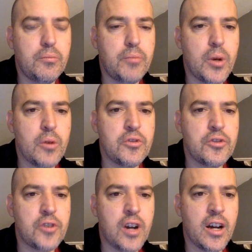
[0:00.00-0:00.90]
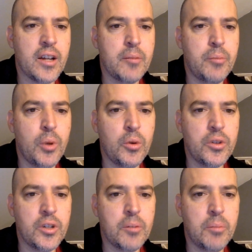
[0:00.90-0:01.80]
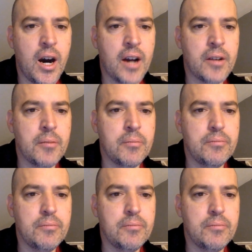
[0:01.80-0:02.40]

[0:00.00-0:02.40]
bone dry, boulder, bottom.